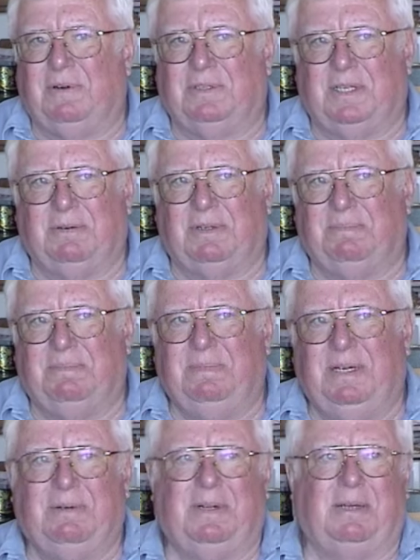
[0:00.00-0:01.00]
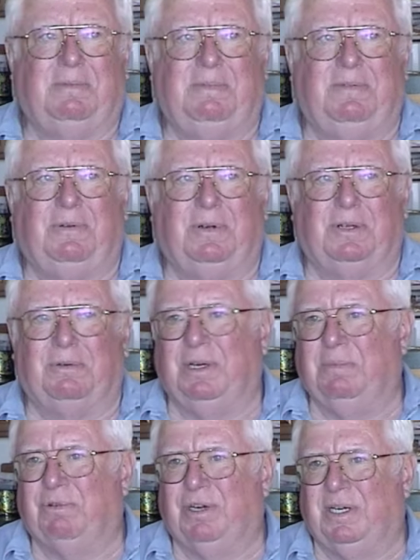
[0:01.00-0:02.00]
The Air Force. They were, they were like before the
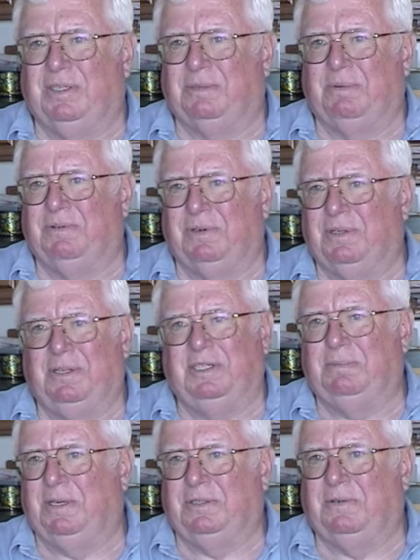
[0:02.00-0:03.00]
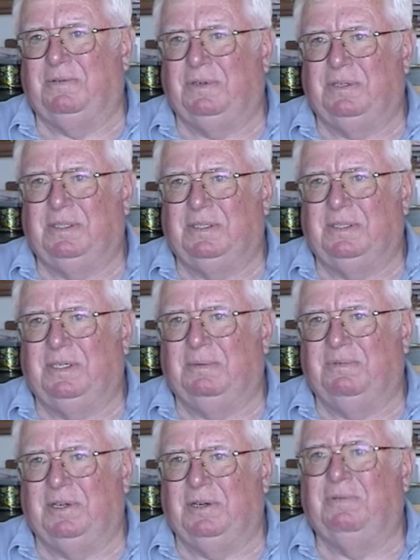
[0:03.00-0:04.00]
Green Berets or before any special forces.
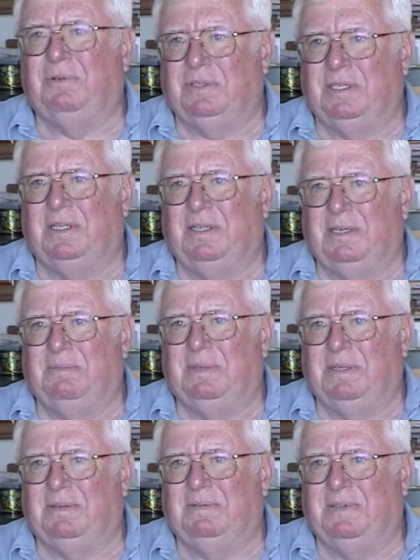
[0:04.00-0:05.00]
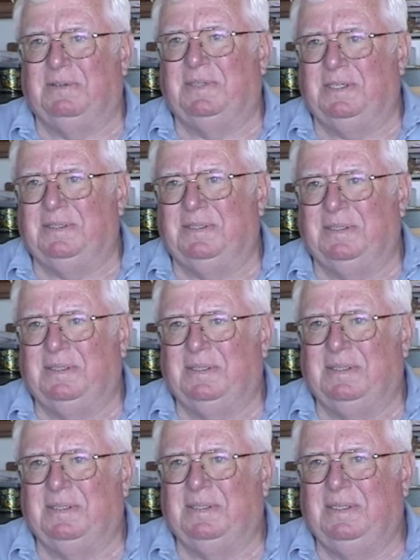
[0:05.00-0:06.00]
The Air, Air Force had them in the 50s
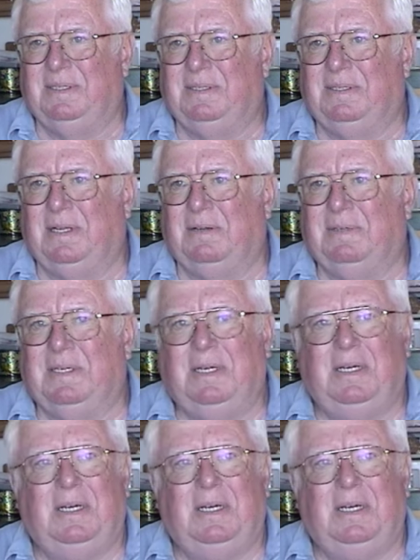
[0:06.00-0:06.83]
and mm-hmm. stuff.